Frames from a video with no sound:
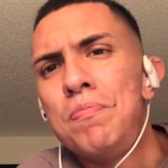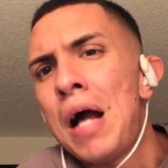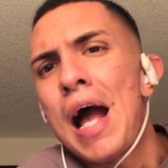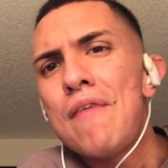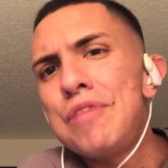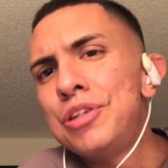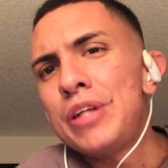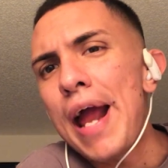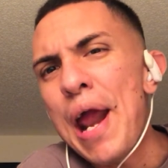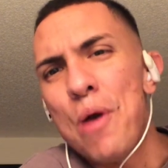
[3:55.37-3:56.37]
have this
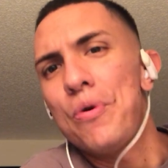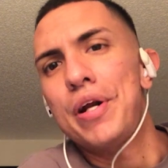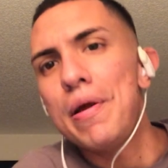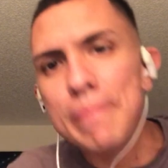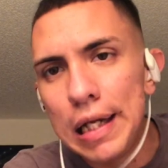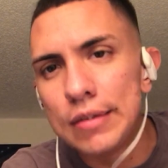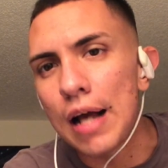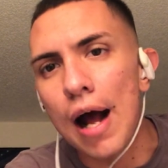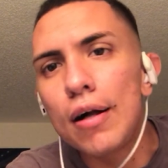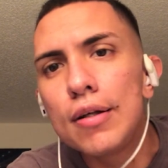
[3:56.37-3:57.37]
arrogant
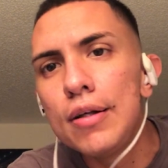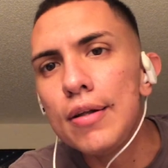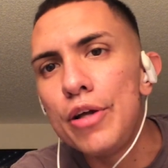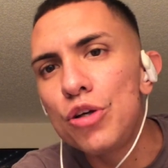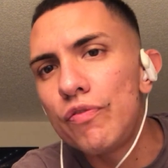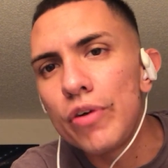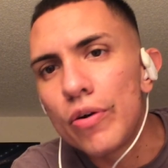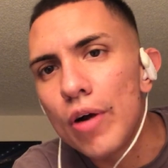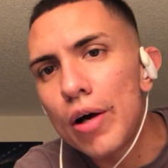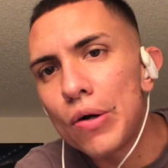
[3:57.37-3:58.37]
mentality that you can
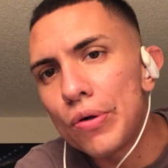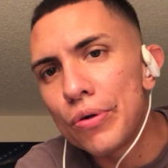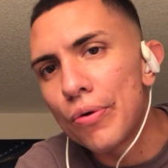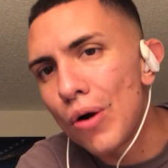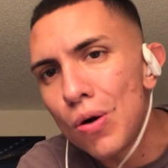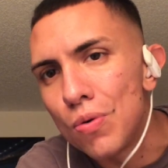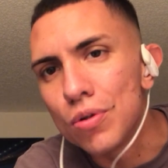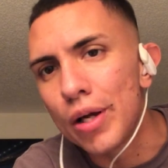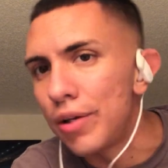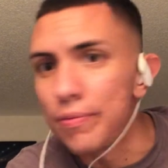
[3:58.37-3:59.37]
figure out on your
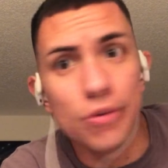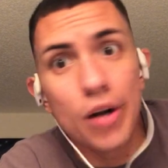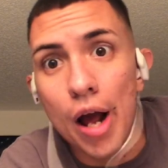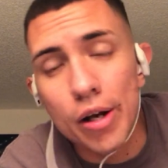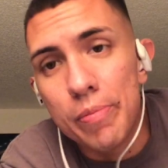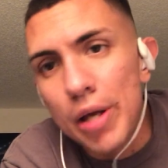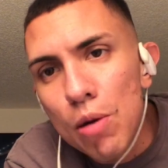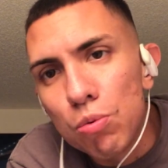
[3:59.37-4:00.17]
own. Like you're not going to be